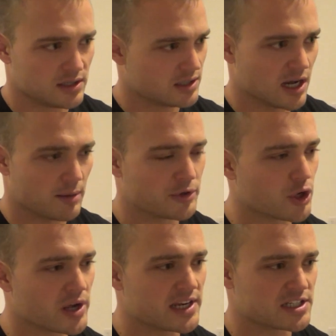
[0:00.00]
but
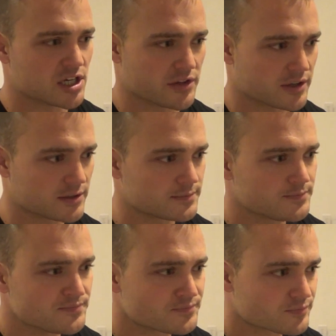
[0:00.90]
don't hit each other.
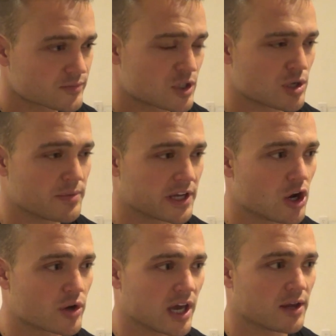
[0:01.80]
So I'm thinking,
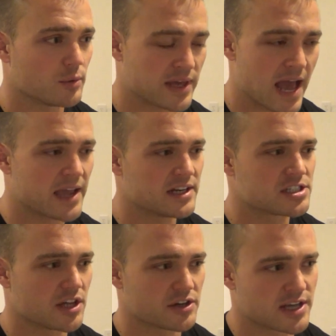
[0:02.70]
okay, we can't hit each
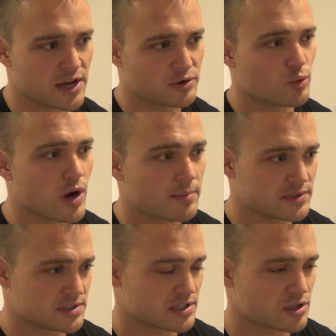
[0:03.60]
other, can't do any
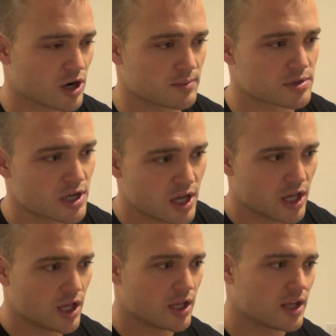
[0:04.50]
weapons disarms.
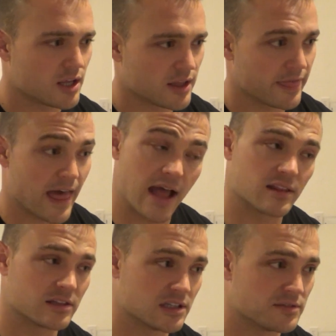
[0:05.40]
That
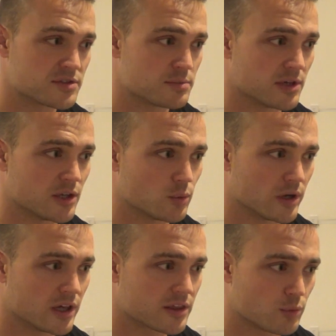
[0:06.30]
leaves me
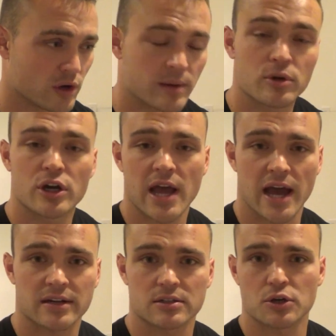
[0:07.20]
with what I'm good
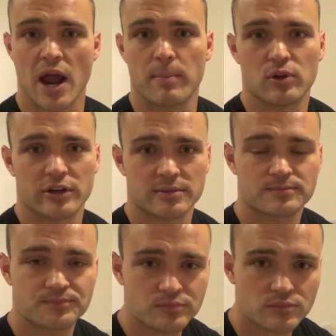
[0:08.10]
at, grappling.
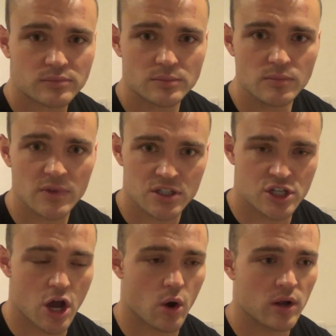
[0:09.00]

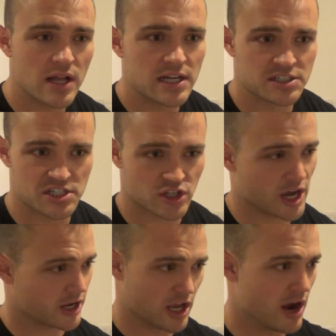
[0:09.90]
So she's
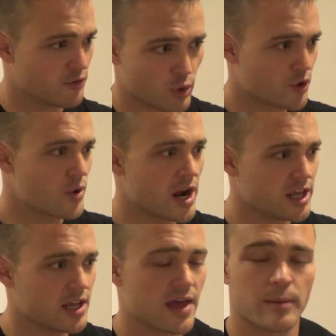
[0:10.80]
like, everyone
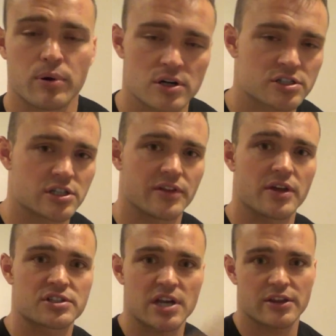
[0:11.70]
ready? And the person on the
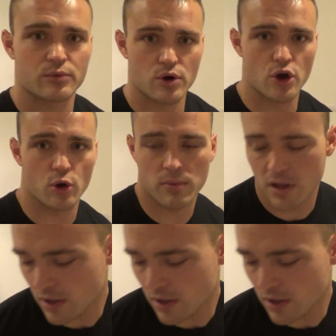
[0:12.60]
other side of the room